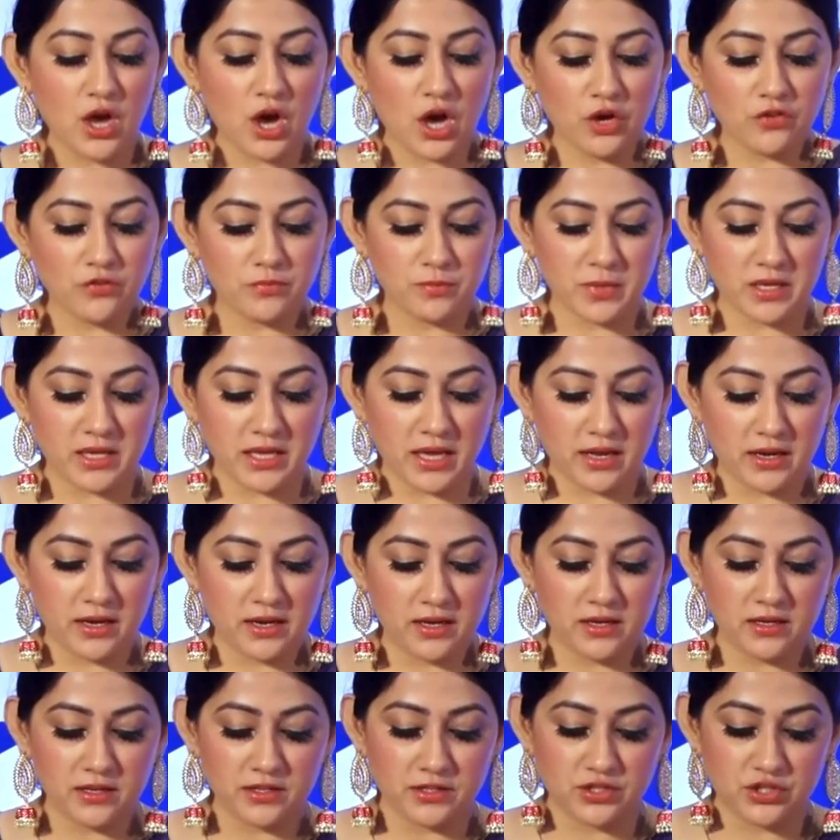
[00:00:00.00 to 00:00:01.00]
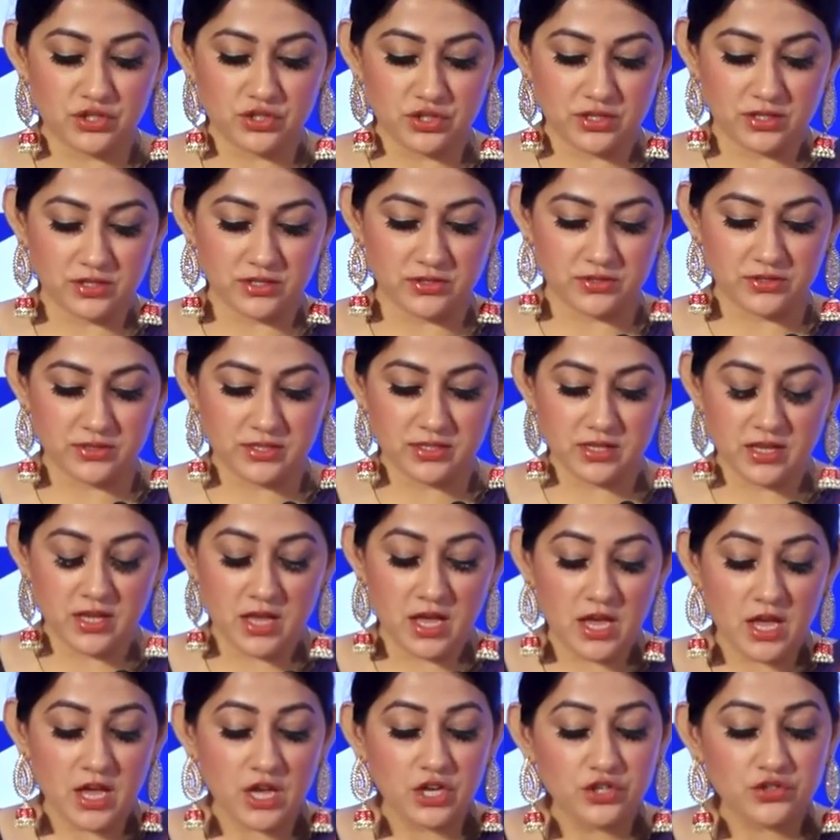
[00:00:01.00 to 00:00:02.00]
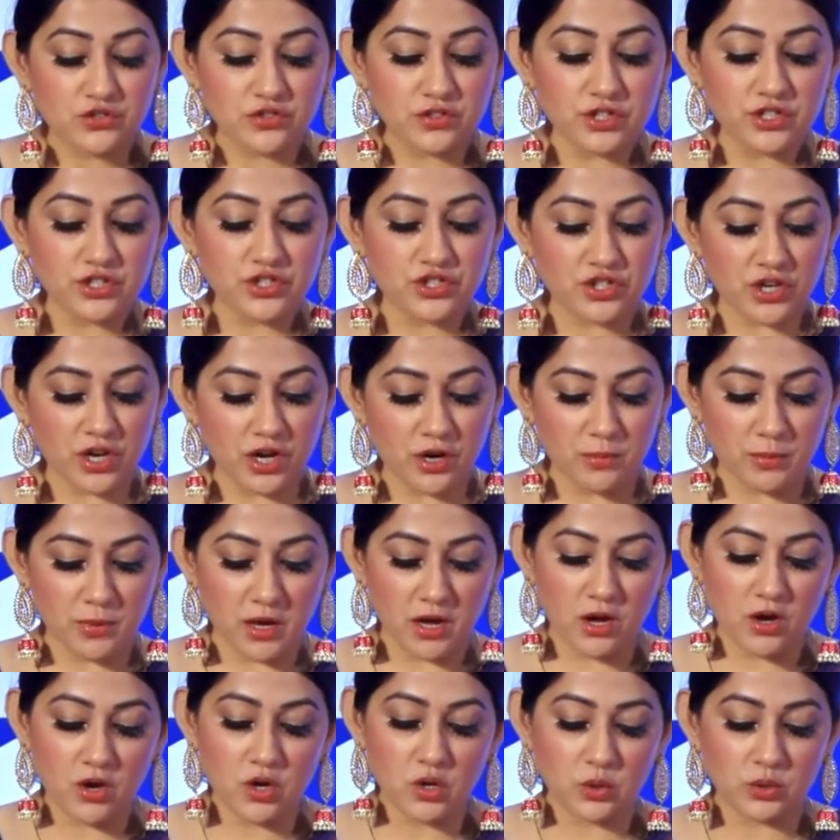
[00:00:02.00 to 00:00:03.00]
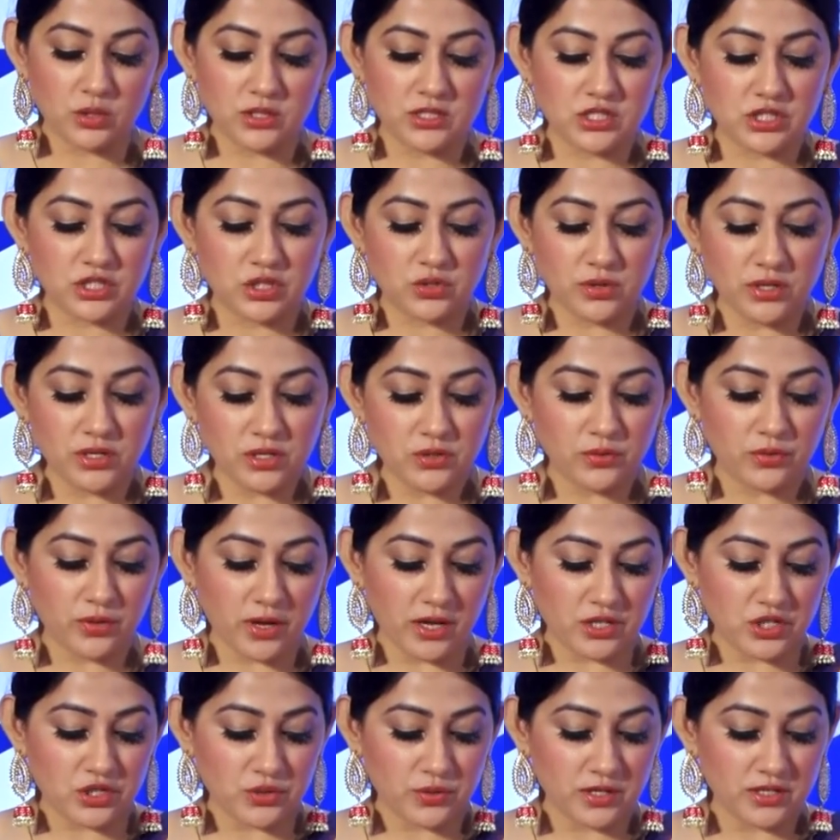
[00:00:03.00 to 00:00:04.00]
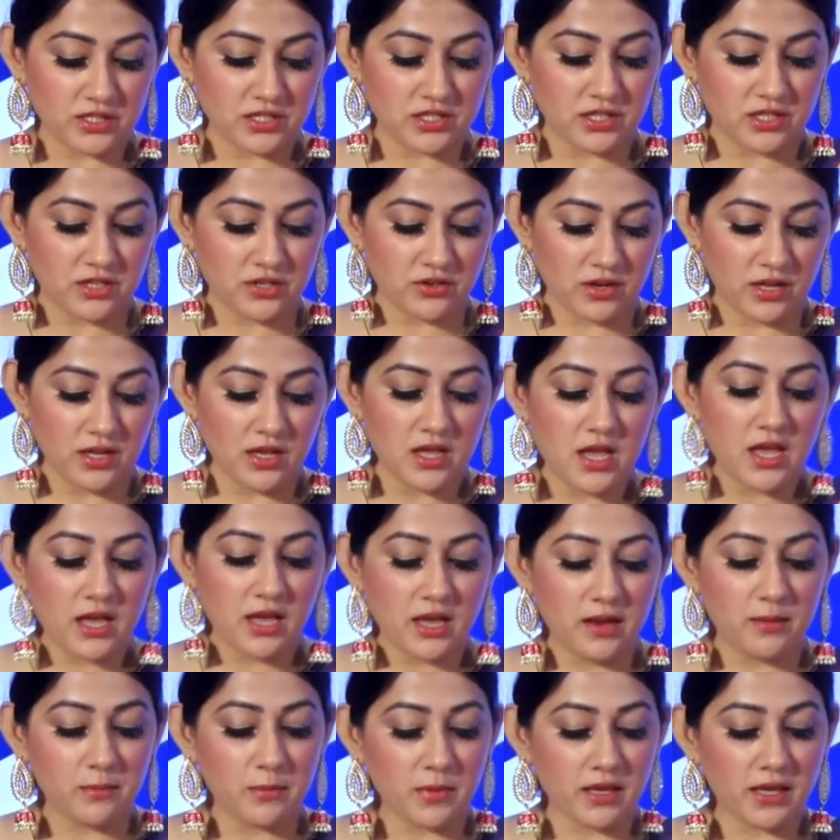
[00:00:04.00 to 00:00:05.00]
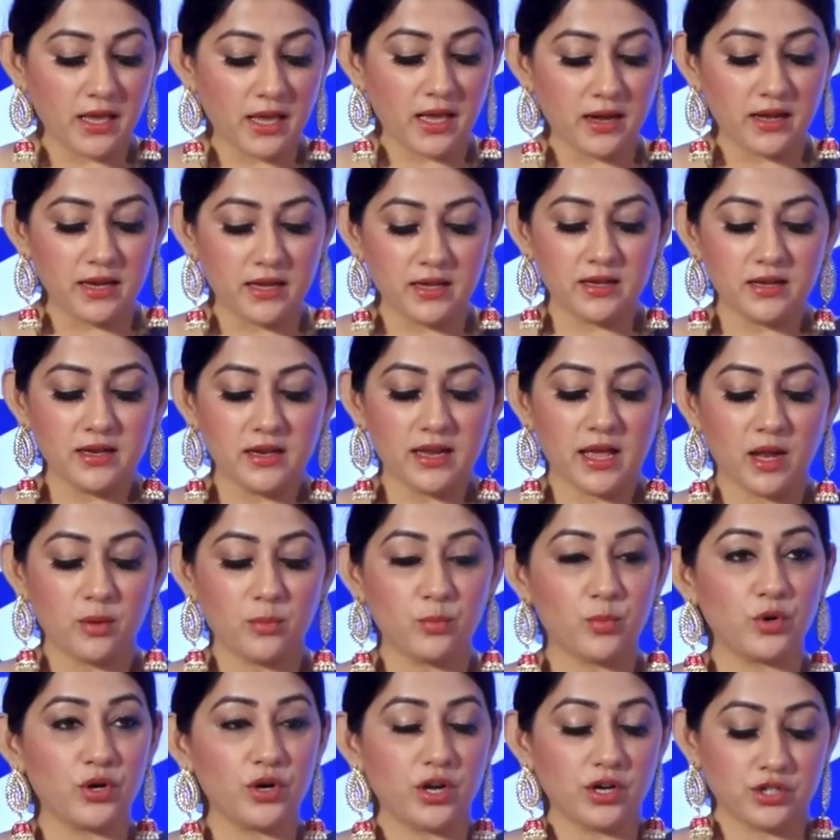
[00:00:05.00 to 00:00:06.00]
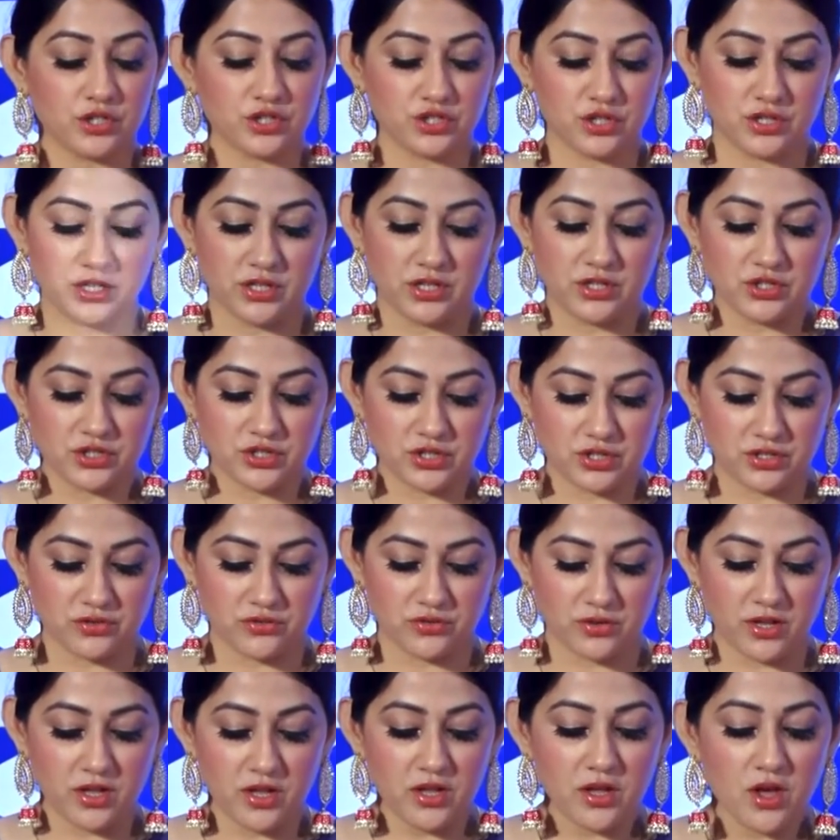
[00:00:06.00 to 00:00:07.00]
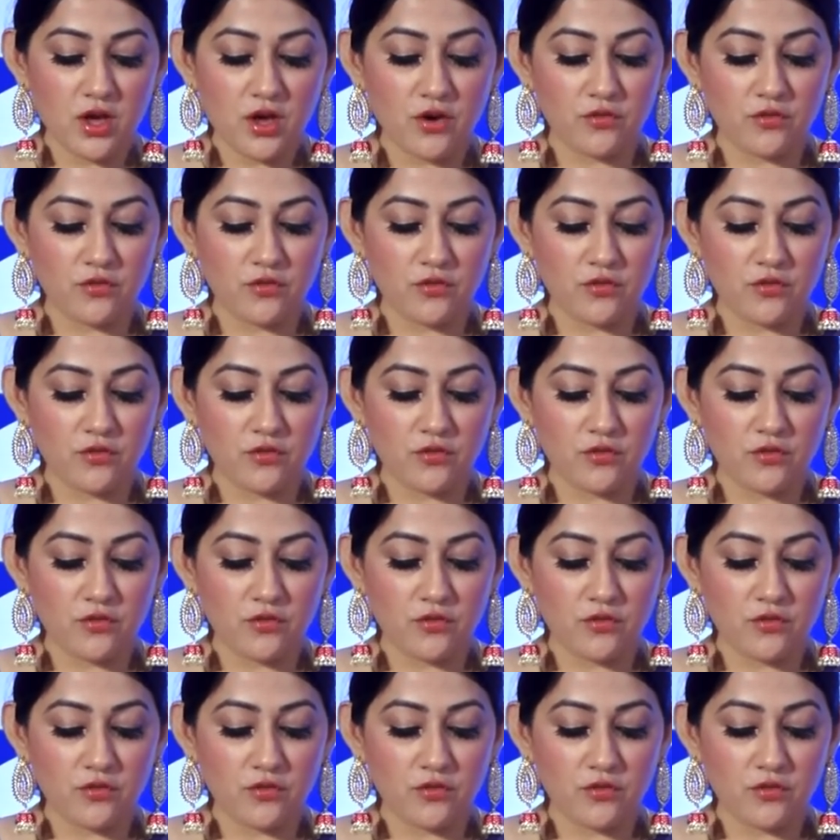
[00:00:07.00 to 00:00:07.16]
of Mechanical Engineers. Shri Sharma holds twin graduate degree in Mechanical and Production Engineering